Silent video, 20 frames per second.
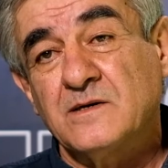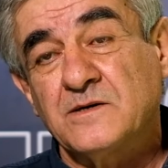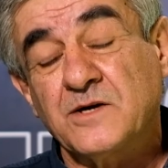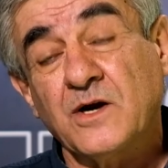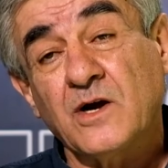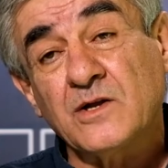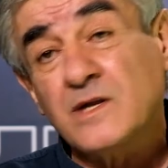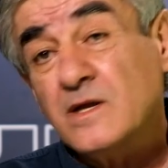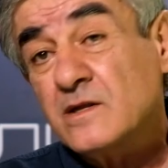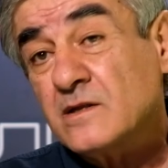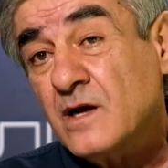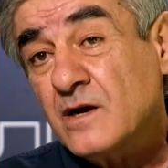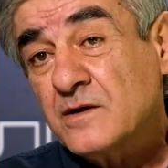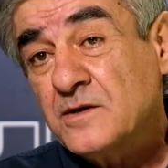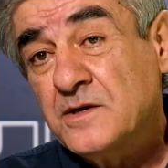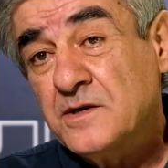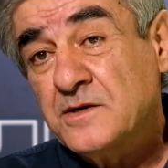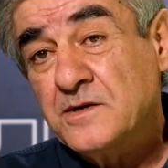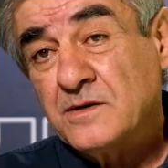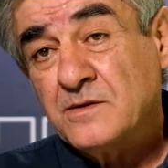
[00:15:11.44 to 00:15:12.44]
step, you
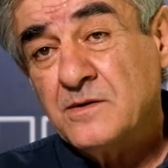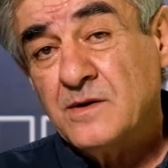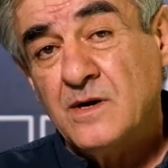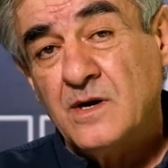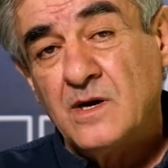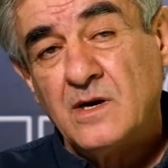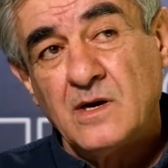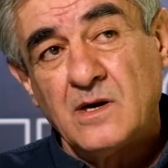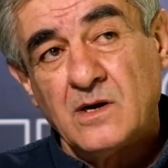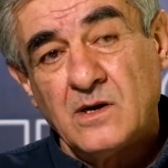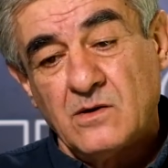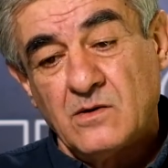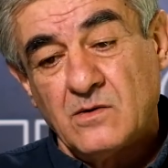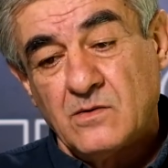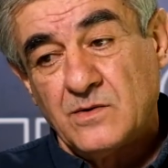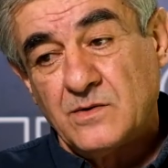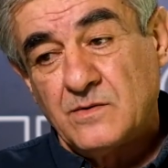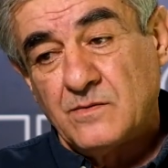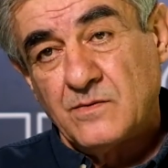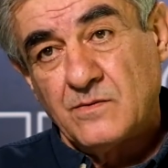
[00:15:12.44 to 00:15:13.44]
see. He creates
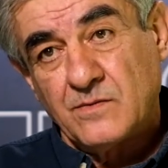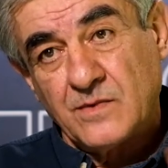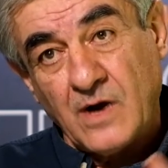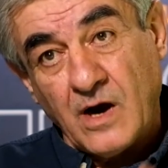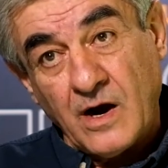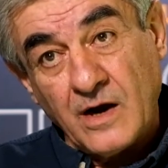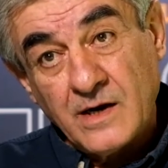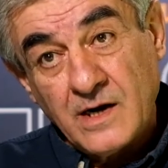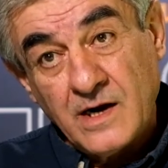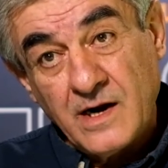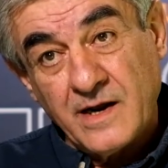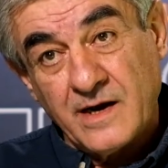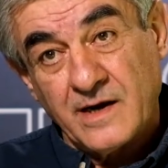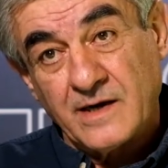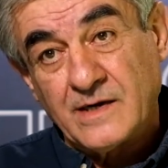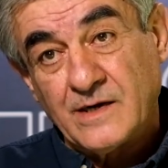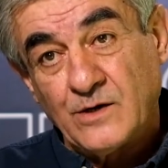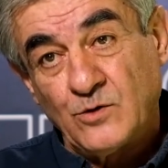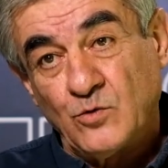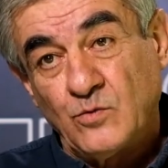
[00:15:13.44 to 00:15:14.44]
a
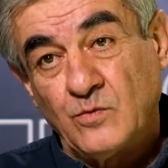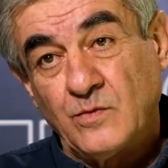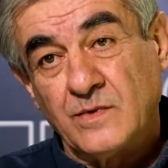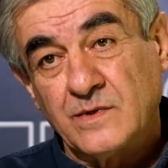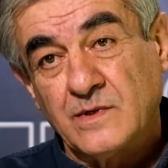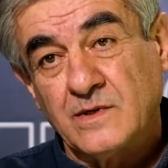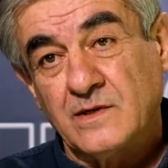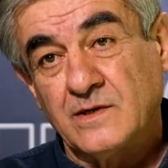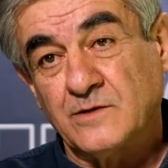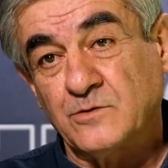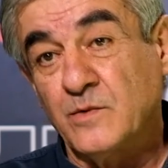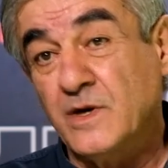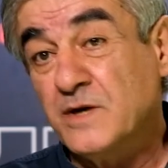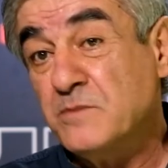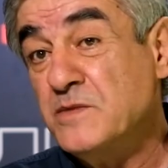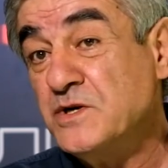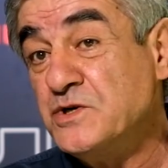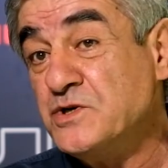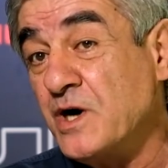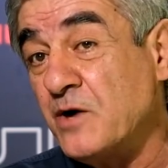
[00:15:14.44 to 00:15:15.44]
relationship with the
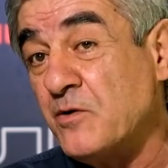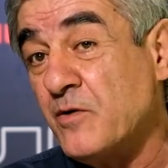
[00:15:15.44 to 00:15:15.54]
environment.